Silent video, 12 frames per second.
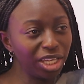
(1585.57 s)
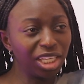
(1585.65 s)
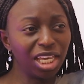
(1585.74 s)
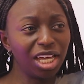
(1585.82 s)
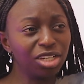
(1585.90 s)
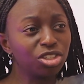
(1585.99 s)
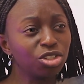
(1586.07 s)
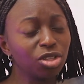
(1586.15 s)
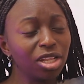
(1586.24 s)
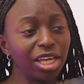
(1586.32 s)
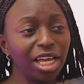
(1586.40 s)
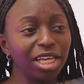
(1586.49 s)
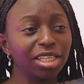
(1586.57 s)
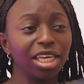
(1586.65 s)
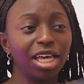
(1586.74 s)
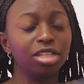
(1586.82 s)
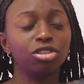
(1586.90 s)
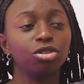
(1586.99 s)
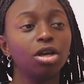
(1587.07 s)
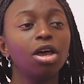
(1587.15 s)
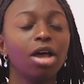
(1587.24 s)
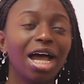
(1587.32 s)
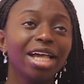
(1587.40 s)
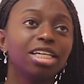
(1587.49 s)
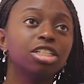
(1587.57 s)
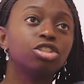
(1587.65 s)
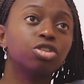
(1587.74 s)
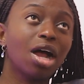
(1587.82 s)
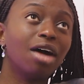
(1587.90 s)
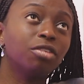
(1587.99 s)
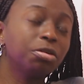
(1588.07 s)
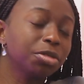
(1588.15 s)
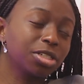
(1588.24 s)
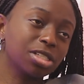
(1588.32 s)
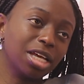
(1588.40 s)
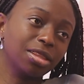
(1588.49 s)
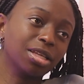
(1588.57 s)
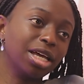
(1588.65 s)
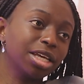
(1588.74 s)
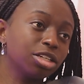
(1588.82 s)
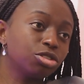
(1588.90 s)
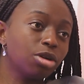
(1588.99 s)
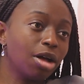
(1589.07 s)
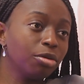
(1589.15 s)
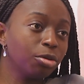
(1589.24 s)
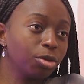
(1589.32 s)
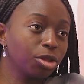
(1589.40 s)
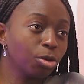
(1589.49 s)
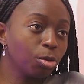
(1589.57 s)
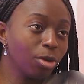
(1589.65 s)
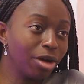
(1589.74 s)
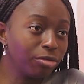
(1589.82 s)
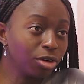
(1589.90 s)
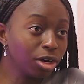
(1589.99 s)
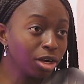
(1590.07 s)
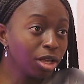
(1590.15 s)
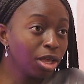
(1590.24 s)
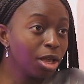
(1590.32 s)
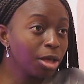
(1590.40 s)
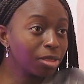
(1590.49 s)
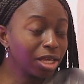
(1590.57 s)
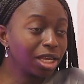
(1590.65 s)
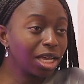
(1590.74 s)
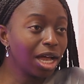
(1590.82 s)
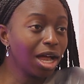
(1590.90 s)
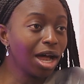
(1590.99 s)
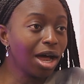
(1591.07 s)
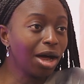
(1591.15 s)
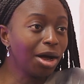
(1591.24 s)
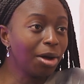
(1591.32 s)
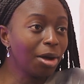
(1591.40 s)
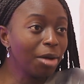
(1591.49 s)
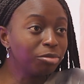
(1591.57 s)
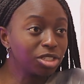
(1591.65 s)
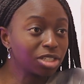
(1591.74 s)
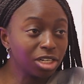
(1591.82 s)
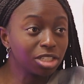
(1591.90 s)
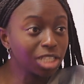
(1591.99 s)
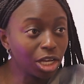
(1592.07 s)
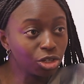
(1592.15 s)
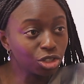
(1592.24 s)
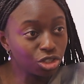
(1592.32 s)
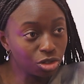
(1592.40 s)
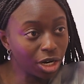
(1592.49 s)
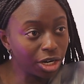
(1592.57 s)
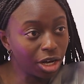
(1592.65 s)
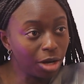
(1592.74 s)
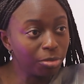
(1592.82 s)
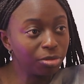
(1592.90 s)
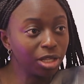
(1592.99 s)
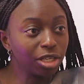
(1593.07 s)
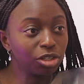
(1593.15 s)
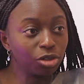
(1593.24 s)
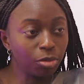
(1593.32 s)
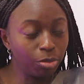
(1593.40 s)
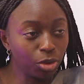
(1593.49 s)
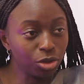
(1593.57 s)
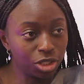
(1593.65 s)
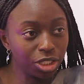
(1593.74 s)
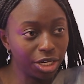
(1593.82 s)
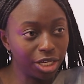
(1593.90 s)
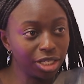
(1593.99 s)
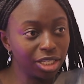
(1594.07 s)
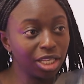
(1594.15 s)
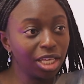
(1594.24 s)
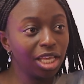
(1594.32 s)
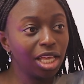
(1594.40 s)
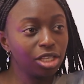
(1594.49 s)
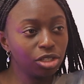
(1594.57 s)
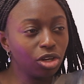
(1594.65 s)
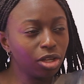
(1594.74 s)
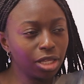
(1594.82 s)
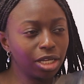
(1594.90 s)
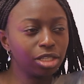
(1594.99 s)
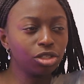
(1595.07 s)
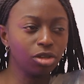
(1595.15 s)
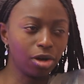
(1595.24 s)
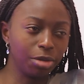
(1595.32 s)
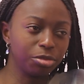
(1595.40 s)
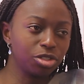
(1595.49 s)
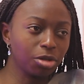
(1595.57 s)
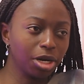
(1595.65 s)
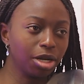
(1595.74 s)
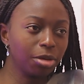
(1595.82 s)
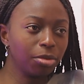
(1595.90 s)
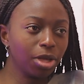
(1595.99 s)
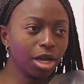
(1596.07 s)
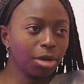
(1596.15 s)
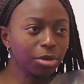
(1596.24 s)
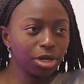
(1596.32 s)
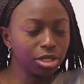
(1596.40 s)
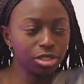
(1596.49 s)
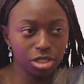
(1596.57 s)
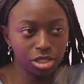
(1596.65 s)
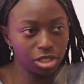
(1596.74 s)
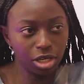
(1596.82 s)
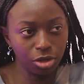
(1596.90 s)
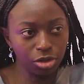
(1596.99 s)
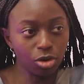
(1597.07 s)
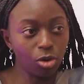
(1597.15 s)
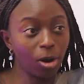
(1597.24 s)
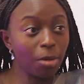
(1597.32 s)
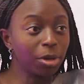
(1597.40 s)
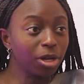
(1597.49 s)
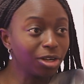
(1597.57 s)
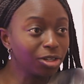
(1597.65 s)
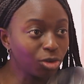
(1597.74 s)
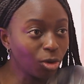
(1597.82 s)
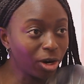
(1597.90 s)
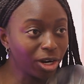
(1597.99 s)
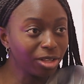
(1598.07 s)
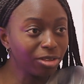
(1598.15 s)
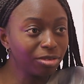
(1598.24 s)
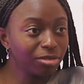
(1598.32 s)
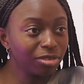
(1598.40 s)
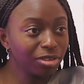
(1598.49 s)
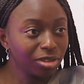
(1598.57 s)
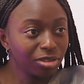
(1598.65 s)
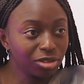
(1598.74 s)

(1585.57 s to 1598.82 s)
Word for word: I can't do that. Like, I can't, tra- I can travel because I think I can travel with whoever. Like, Uh, I'm just gonna tell you straight up, like, you're bullshitting. Yeah. You know, like, you know I'm straight yeah. up. Like, I'm gonna just tell you, or I'm gonna ignore it. Yeah.